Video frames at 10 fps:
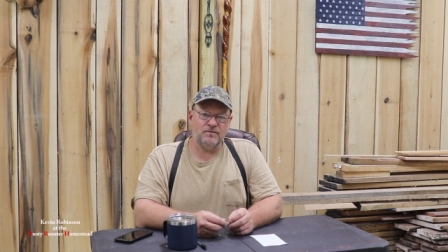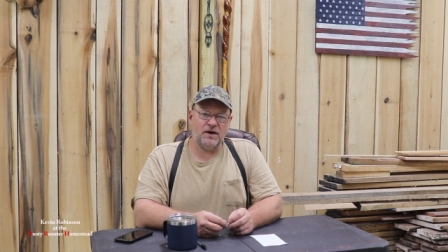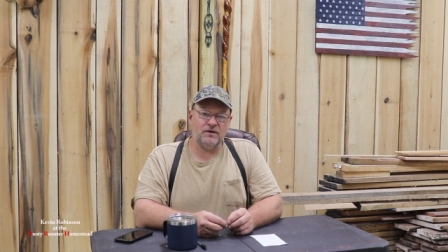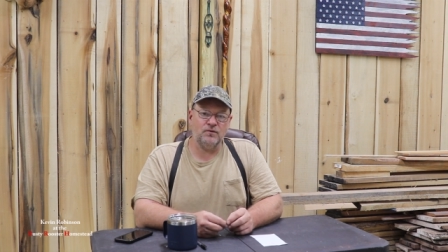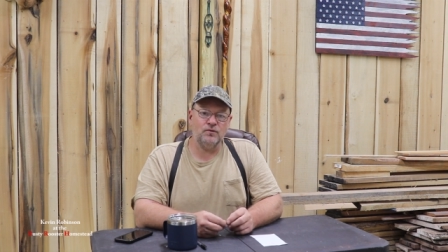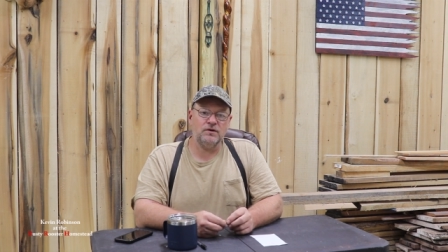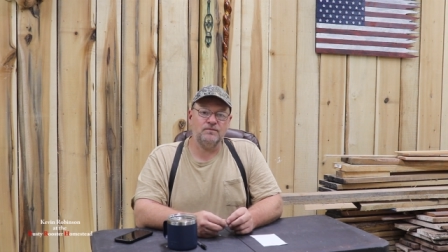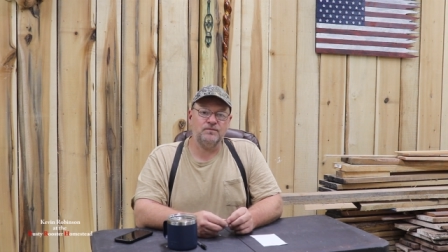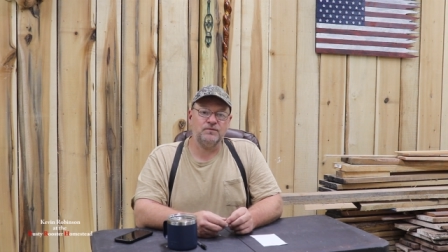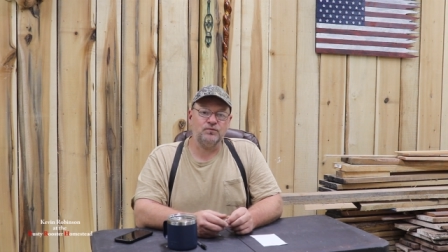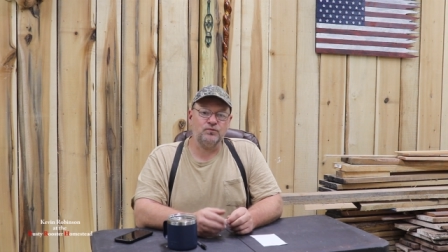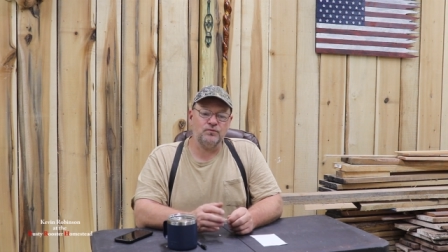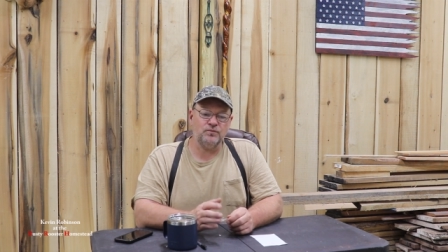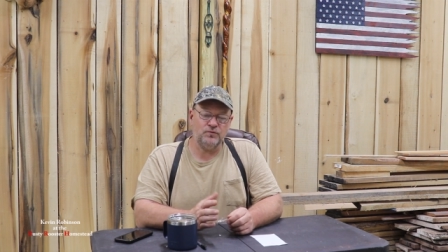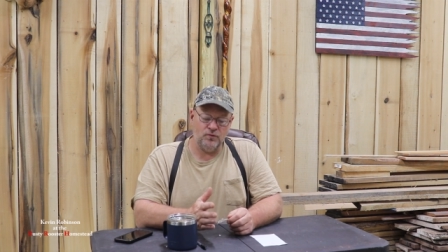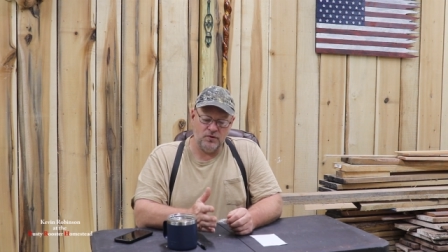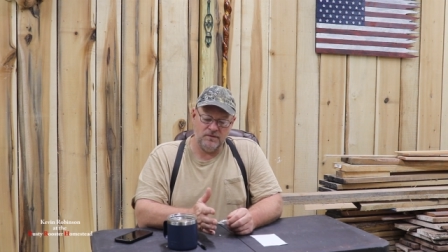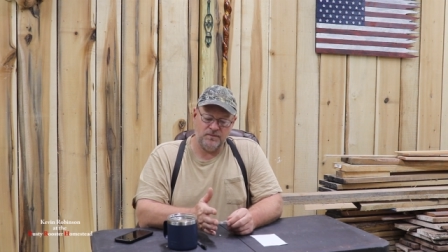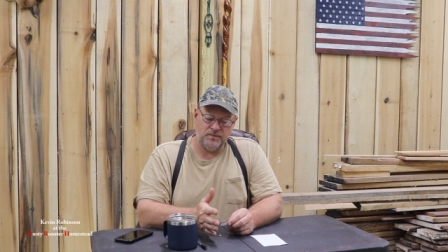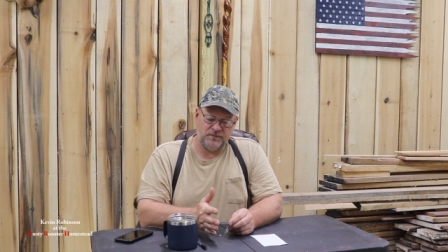by going through,
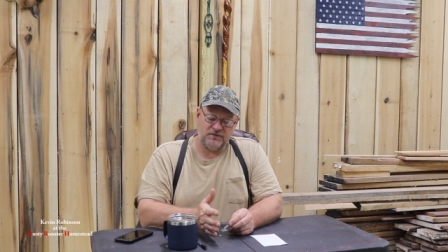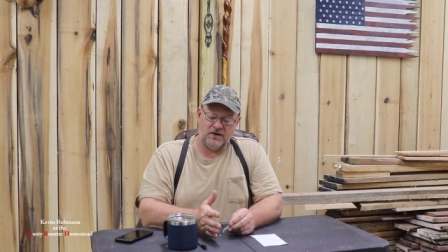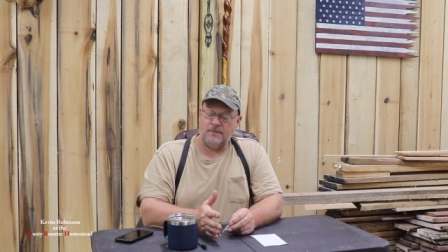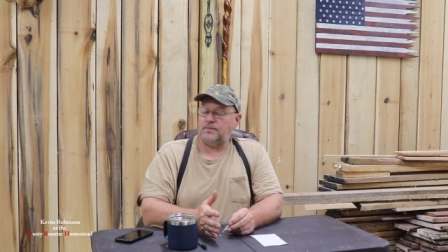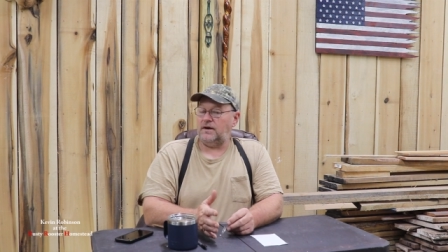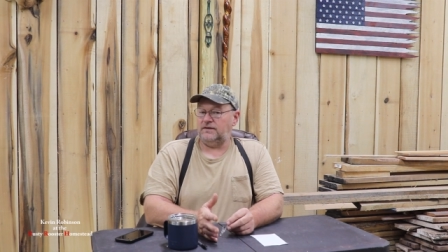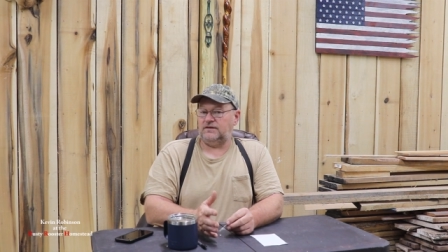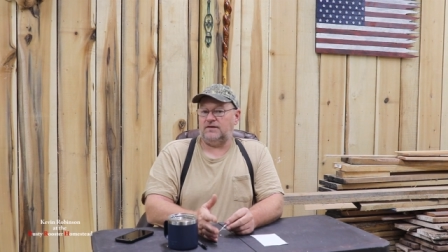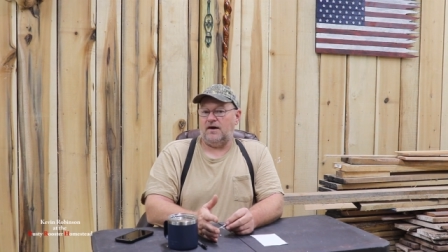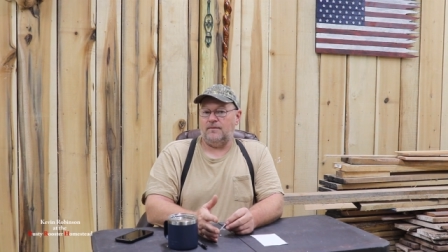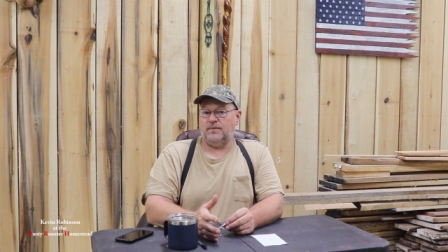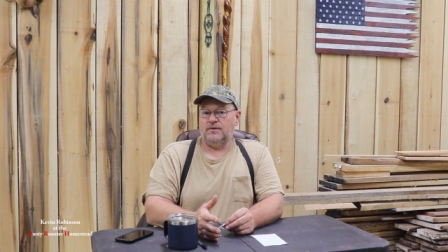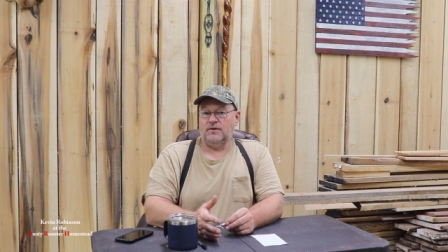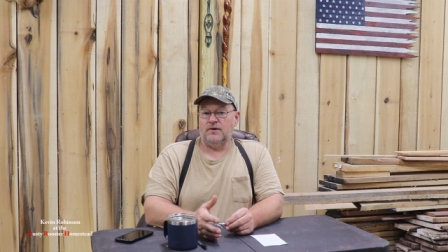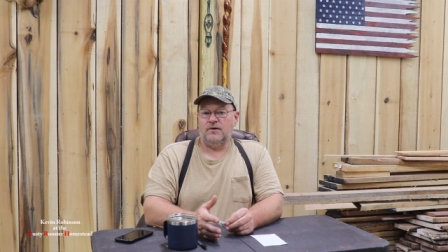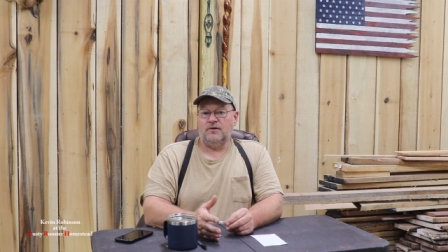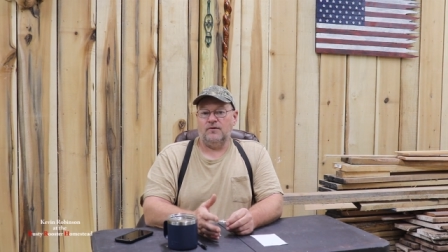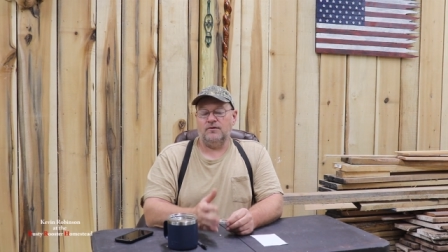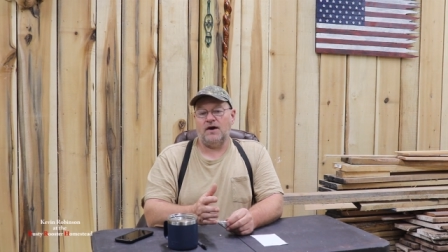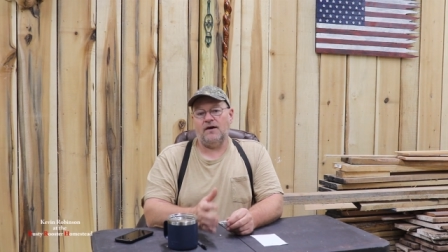going step by step
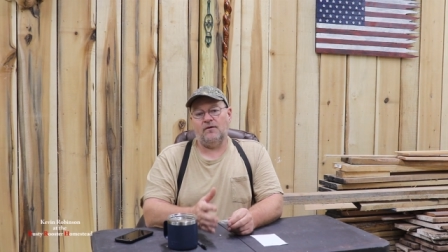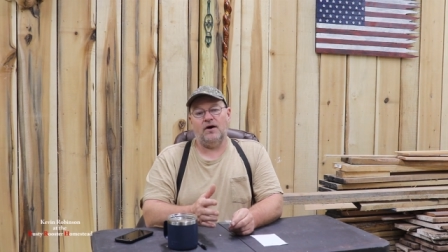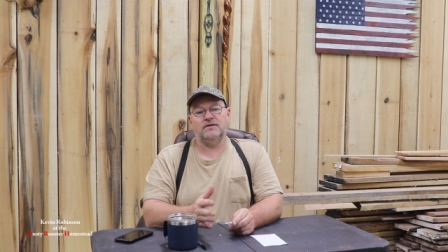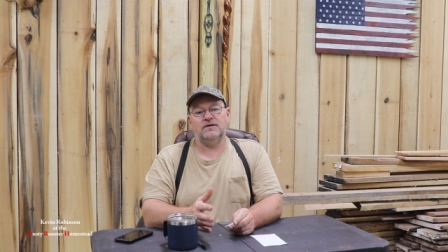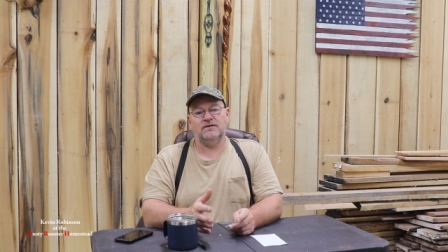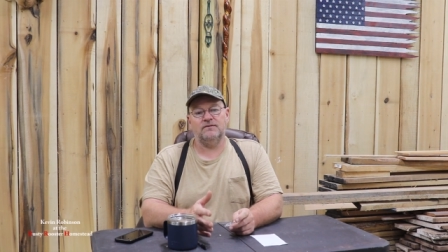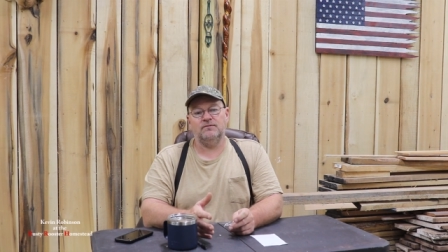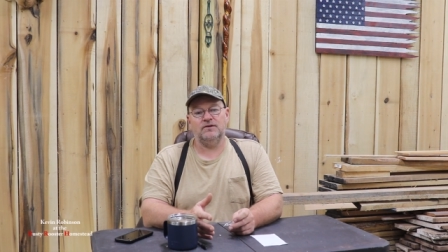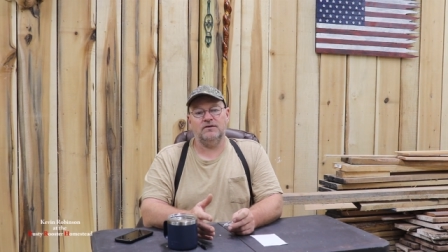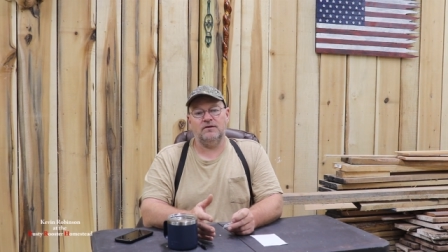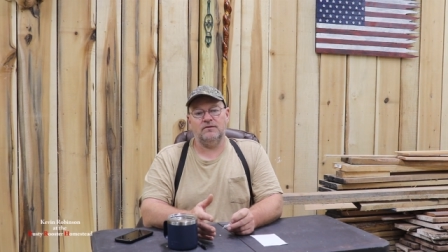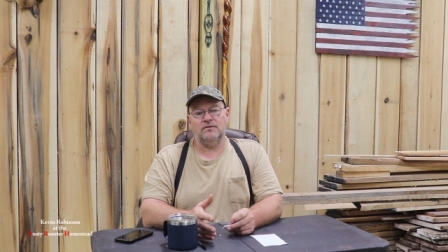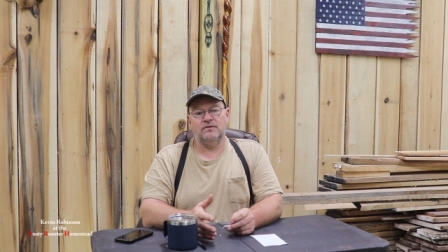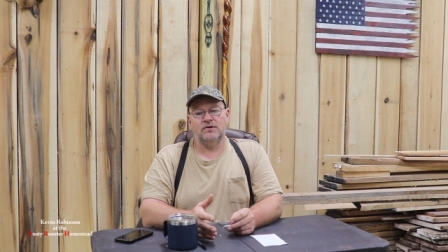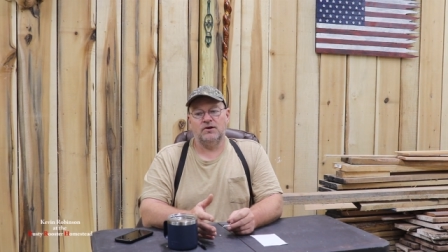on how I did the video.